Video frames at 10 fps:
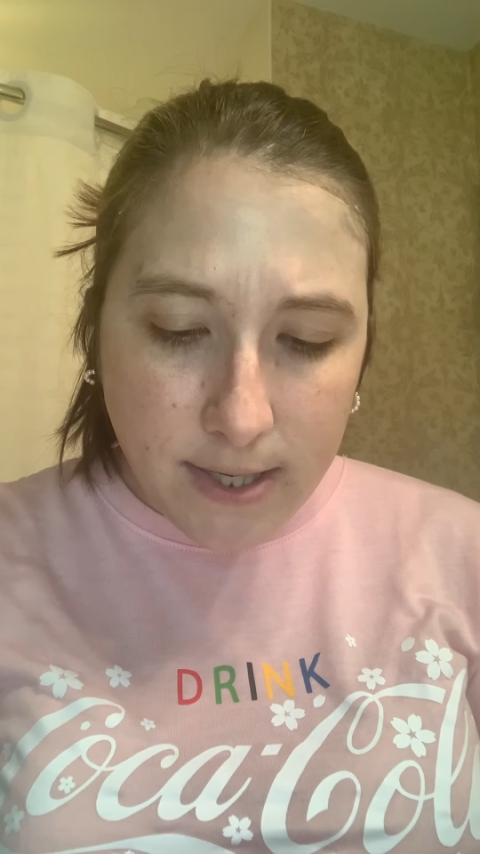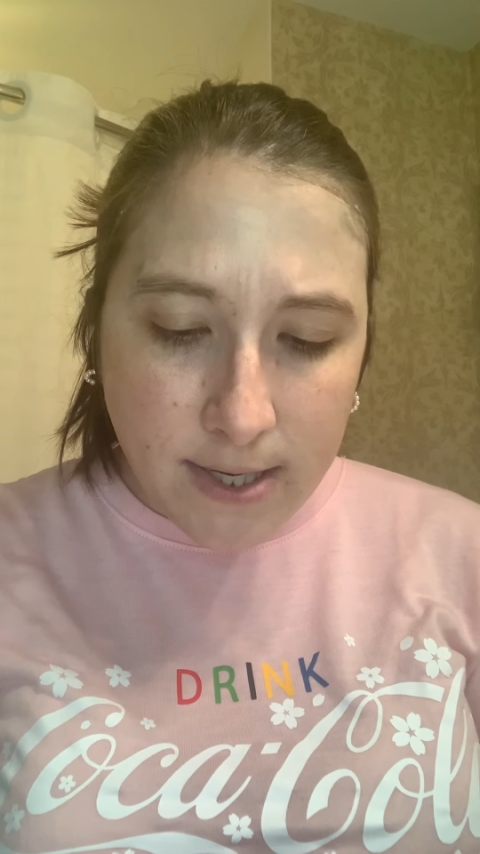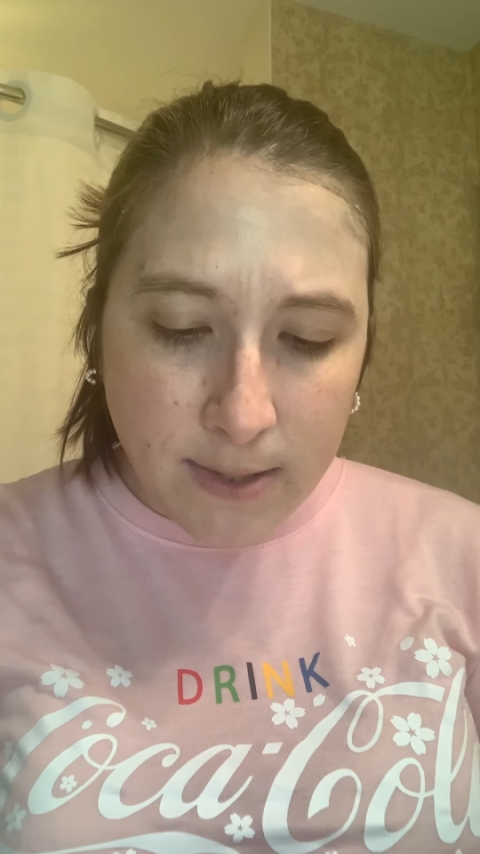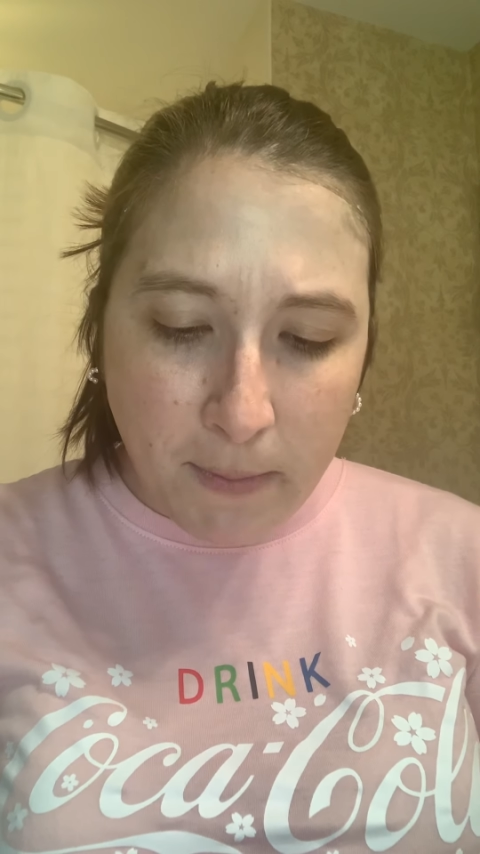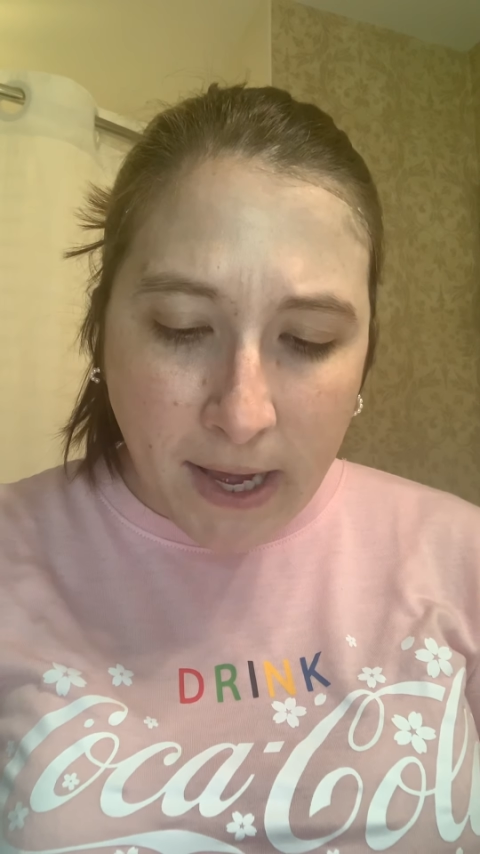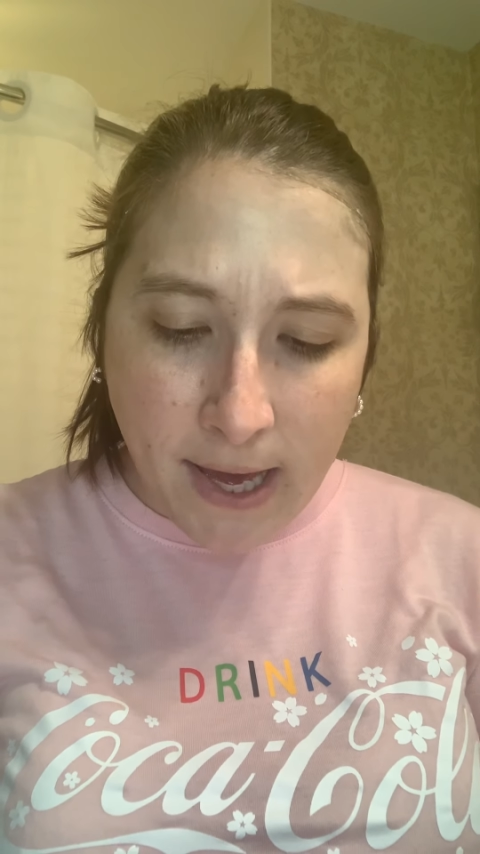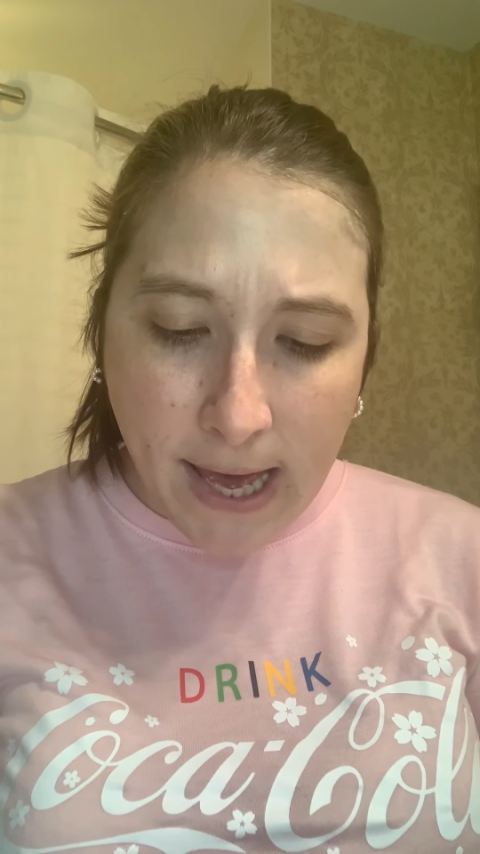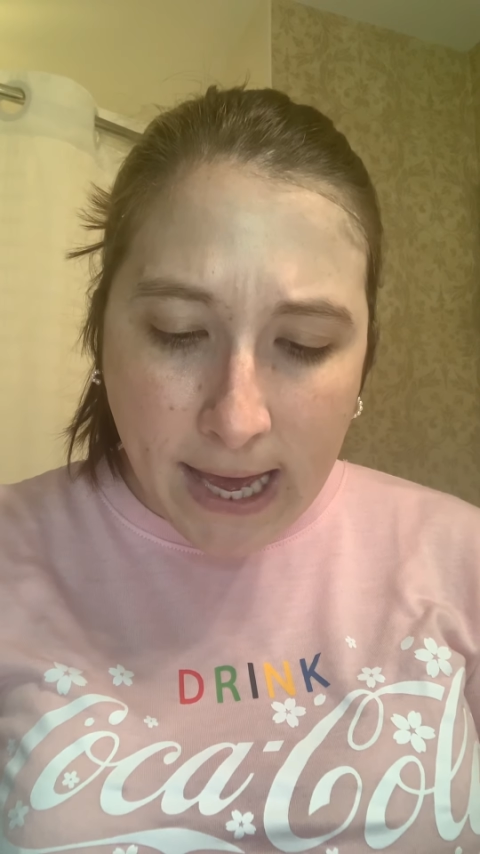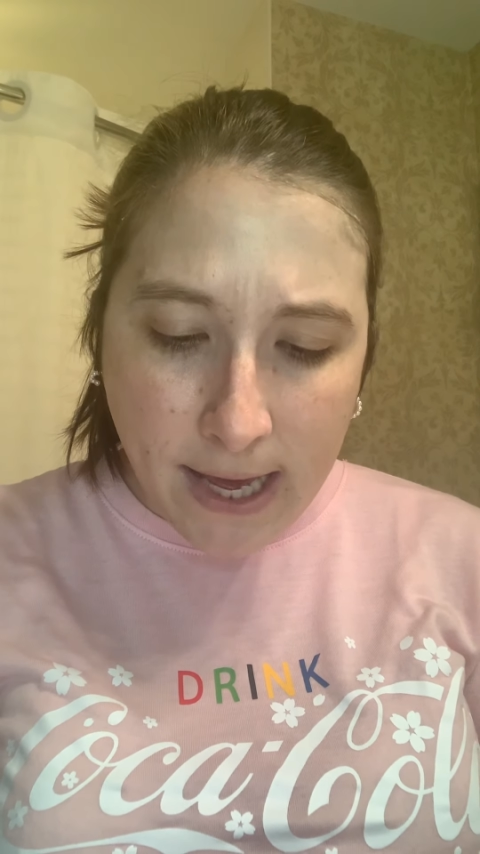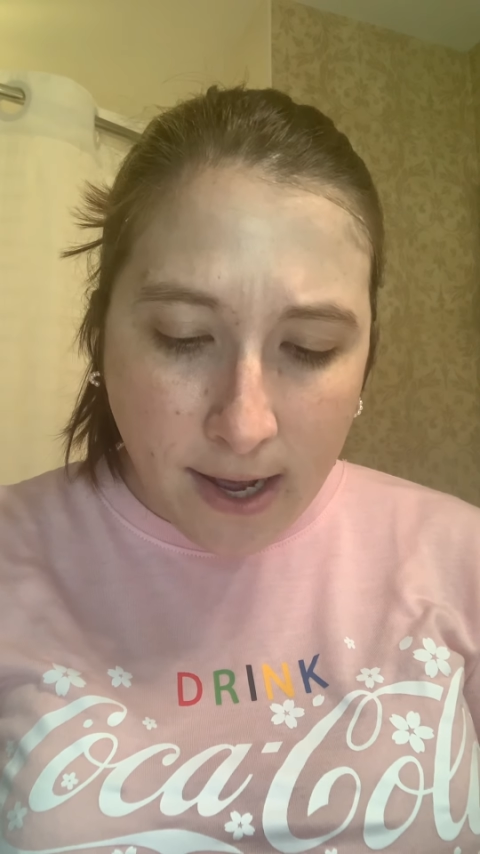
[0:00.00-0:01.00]
is my
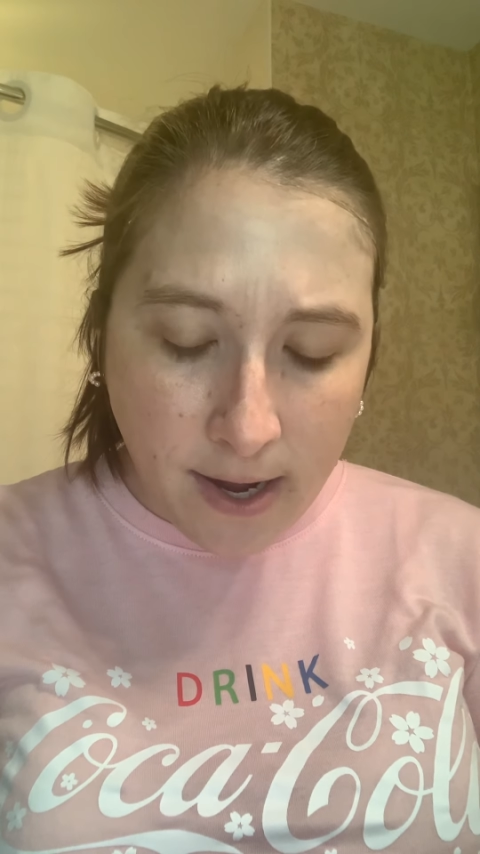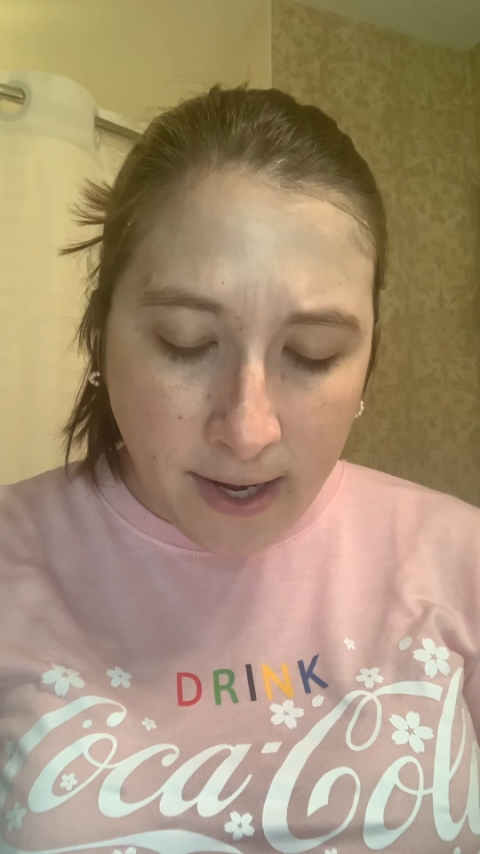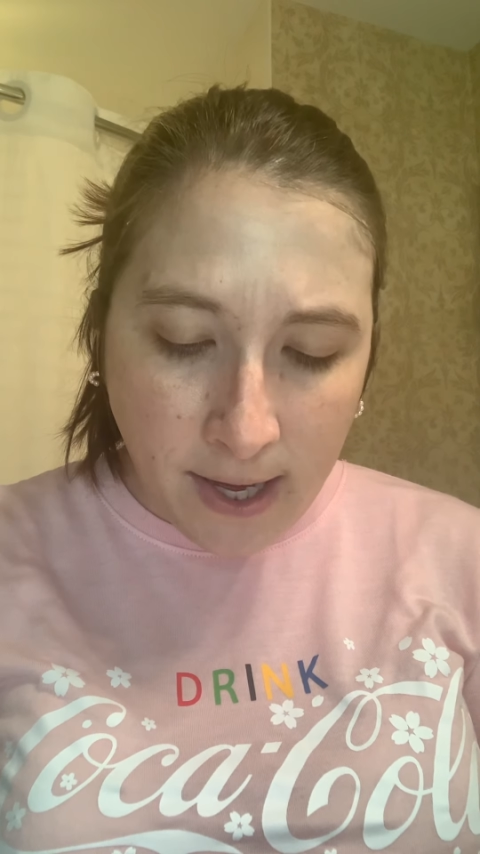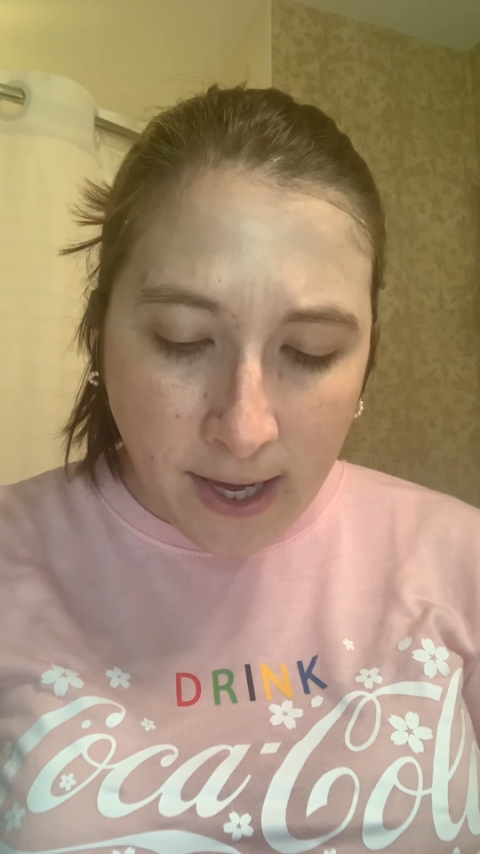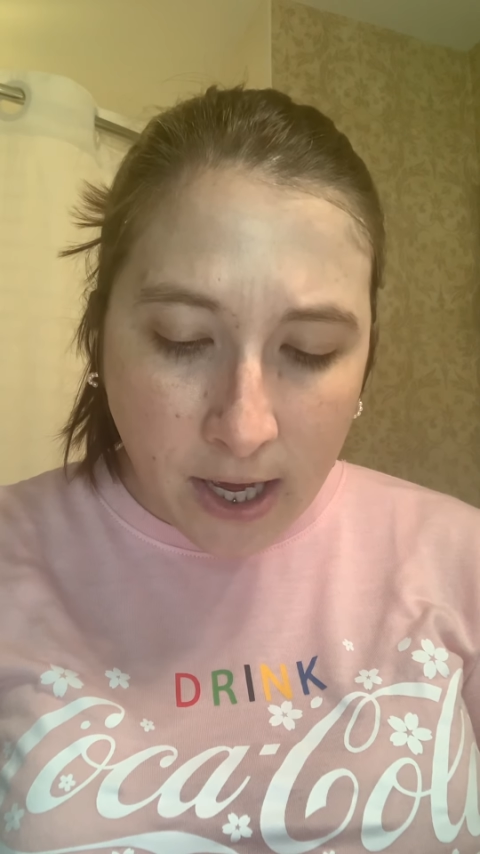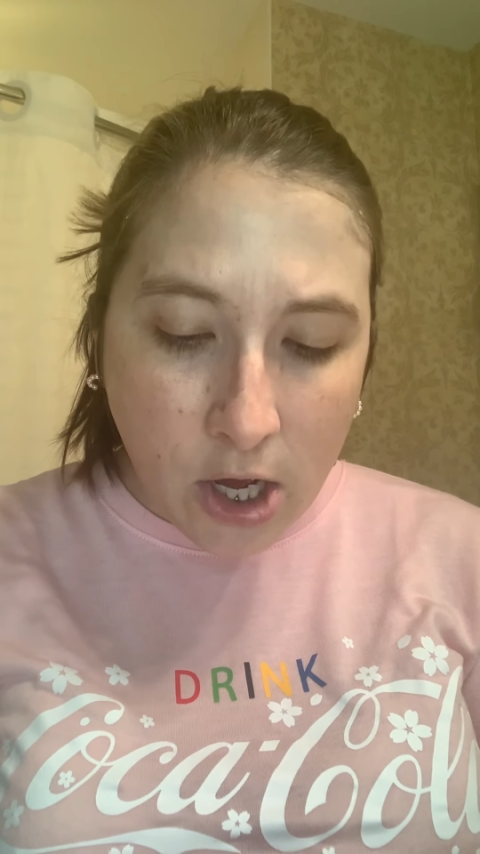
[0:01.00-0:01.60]
Hey Honey